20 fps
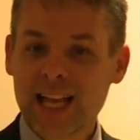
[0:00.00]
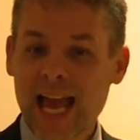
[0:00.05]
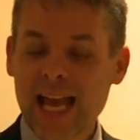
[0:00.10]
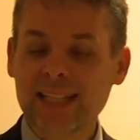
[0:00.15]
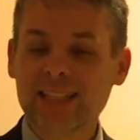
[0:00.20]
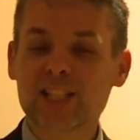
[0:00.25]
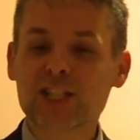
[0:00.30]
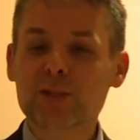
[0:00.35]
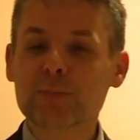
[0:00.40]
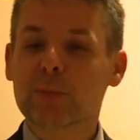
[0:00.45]

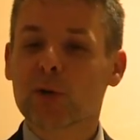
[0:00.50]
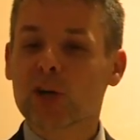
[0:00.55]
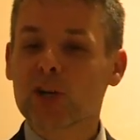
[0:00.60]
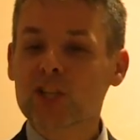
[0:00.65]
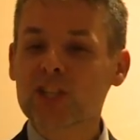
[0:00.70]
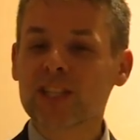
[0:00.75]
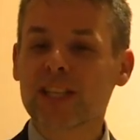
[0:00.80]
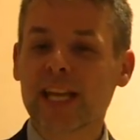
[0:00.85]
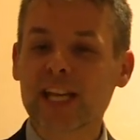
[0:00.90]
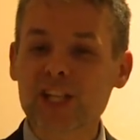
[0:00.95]
A
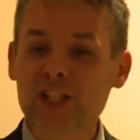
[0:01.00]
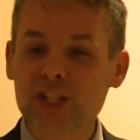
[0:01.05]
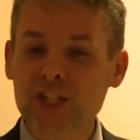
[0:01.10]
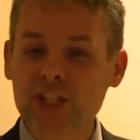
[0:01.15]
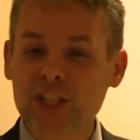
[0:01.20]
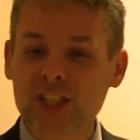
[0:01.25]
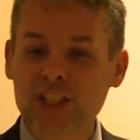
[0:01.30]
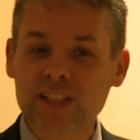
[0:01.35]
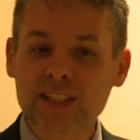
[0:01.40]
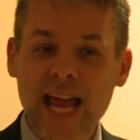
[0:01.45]
dispersed
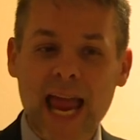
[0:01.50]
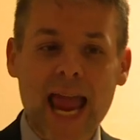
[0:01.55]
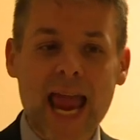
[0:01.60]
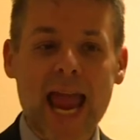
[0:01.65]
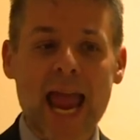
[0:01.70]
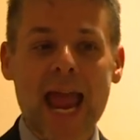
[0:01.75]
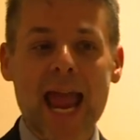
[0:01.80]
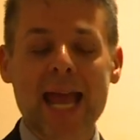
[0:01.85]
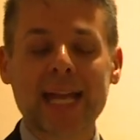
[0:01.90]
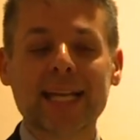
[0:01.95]
nation,
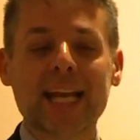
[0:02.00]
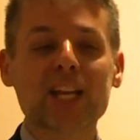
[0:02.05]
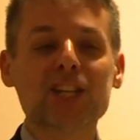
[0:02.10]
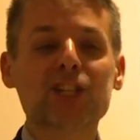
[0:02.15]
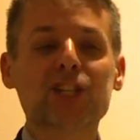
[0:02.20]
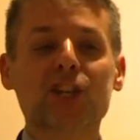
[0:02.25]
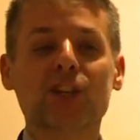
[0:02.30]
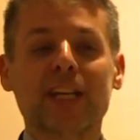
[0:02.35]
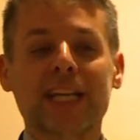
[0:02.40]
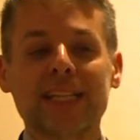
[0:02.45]
a
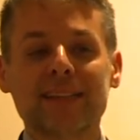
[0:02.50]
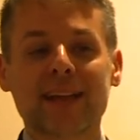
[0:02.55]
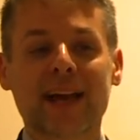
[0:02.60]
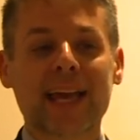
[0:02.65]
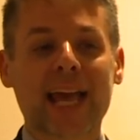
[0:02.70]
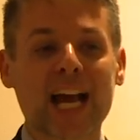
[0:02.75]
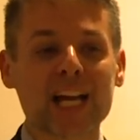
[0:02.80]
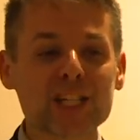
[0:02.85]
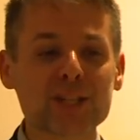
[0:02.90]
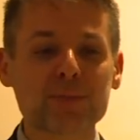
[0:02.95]
nation in
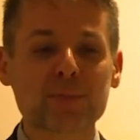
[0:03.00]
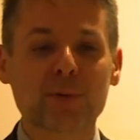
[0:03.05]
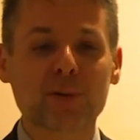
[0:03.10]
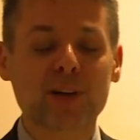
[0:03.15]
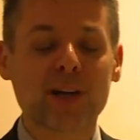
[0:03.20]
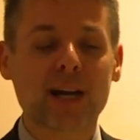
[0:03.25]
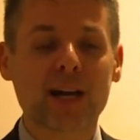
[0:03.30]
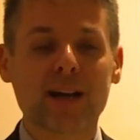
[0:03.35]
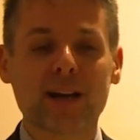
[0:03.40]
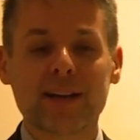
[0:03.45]

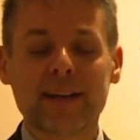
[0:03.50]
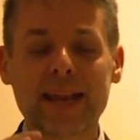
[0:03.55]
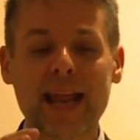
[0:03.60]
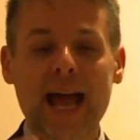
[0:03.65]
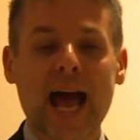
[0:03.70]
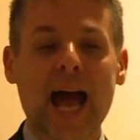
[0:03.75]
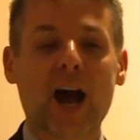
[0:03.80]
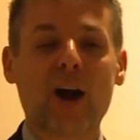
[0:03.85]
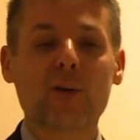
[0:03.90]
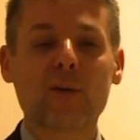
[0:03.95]
diaspora
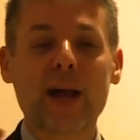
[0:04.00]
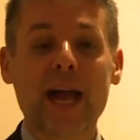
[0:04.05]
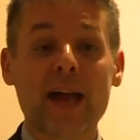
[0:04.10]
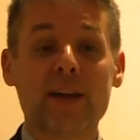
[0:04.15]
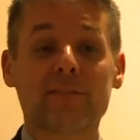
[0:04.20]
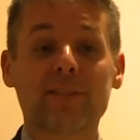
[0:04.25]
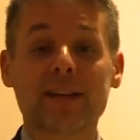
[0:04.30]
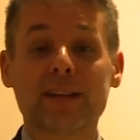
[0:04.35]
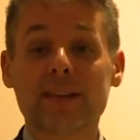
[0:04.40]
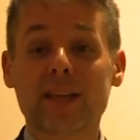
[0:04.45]
now
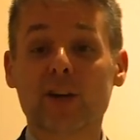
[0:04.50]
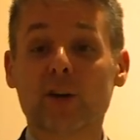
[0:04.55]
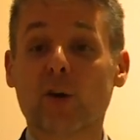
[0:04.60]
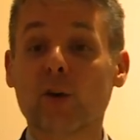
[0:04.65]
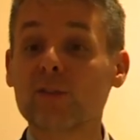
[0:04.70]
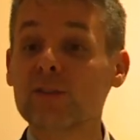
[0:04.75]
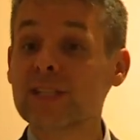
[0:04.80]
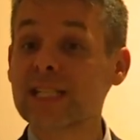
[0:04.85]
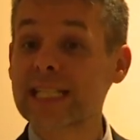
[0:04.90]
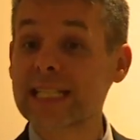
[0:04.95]
having their
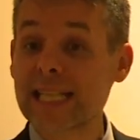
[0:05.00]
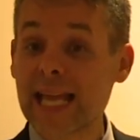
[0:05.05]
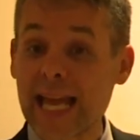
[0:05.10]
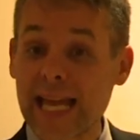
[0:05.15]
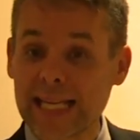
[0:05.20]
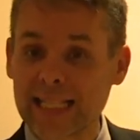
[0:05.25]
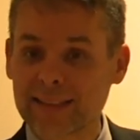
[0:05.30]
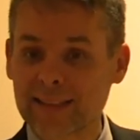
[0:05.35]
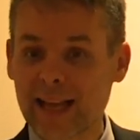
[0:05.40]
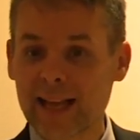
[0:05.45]
own
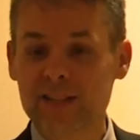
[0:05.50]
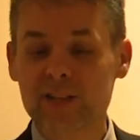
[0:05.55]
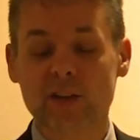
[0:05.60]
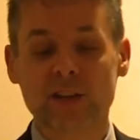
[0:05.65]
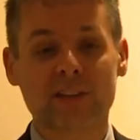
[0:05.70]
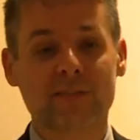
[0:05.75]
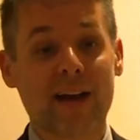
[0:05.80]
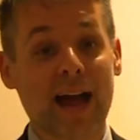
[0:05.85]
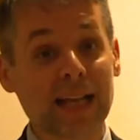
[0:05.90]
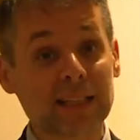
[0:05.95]
state. And so
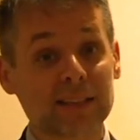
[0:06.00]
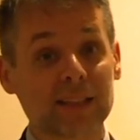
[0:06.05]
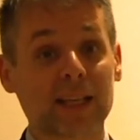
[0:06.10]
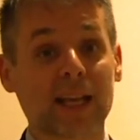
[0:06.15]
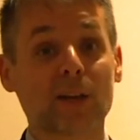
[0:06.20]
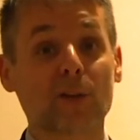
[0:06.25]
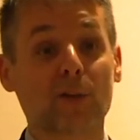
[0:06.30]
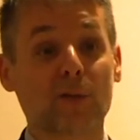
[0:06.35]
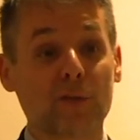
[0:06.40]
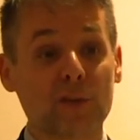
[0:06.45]
the
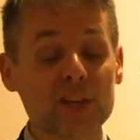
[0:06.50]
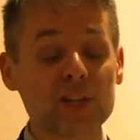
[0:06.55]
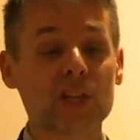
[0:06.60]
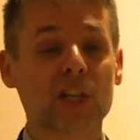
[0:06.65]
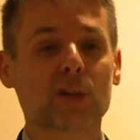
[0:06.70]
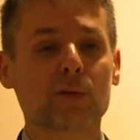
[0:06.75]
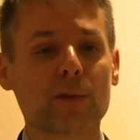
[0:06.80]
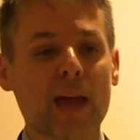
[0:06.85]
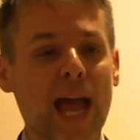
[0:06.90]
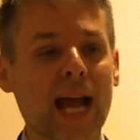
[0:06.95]
Vatican
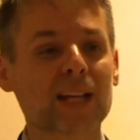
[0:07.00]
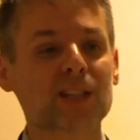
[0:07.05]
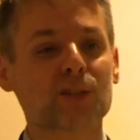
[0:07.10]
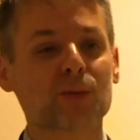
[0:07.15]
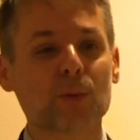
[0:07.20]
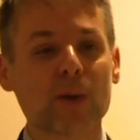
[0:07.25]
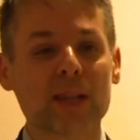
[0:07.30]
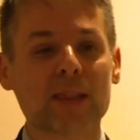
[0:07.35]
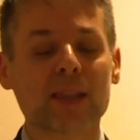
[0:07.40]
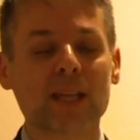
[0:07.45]
officially reacts
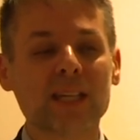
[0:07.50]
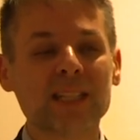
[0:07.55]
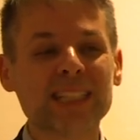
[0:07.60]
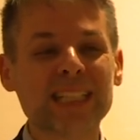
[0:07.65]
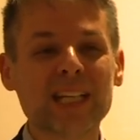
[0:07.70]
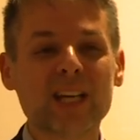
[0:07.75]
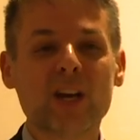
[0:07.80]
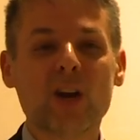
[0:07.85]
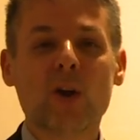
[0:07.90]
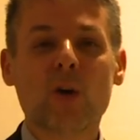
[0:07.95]
with,
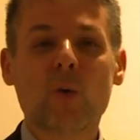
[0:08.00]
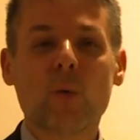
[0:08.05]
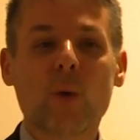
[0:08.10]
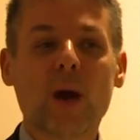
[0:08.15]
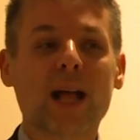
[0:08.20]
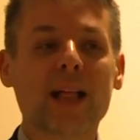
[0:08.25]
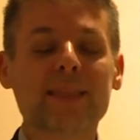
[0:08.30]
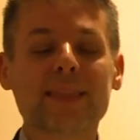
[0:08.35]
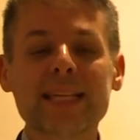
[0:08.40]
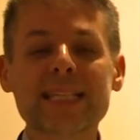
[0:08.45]

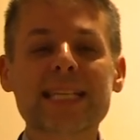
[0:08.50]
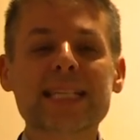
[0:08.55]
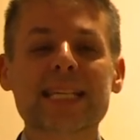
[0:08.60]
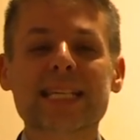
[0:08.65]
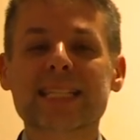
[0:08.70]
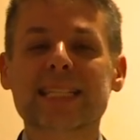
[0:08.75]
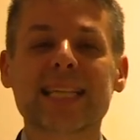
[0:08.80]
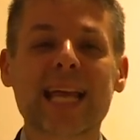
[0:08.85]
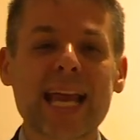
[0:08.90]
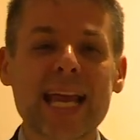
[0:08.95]
well, this is a
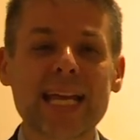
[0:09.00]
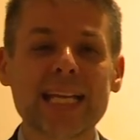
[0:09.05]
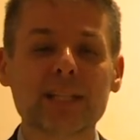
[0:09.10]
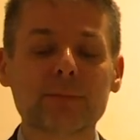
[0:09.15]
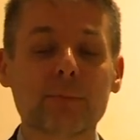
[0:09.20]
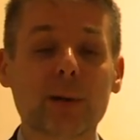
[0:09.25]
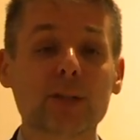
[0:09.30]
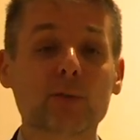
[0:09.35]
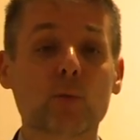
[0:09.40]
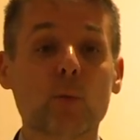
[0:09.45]

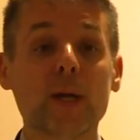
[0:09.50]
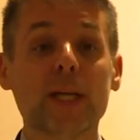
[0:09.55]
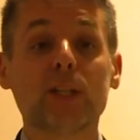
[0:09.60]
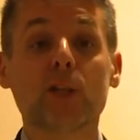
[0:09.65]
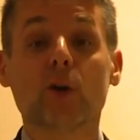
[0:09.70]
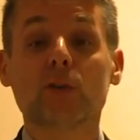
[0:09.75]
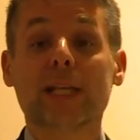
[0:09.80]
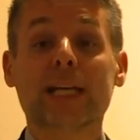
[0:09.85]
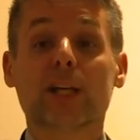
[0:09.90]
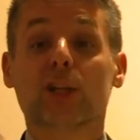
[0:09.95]
state, but we
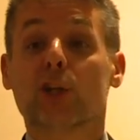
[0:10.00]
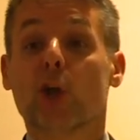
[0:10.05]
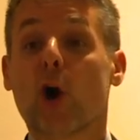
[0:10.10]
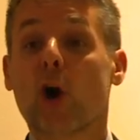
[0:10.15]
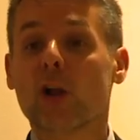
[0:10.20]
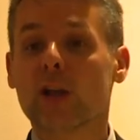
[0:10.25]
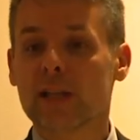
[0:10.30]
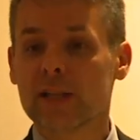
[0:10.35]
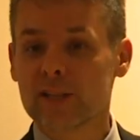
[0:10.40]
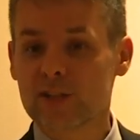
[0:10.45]
don't
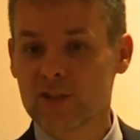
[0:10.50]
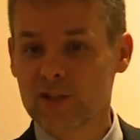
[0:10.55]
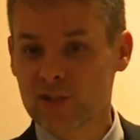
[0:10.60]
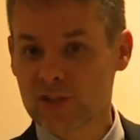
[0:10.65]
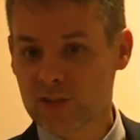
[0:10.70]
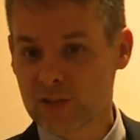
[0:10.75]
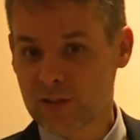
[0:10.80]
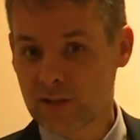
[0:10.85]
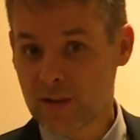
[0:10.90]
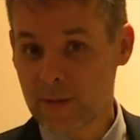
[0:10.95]

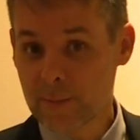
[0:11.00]
acknowledge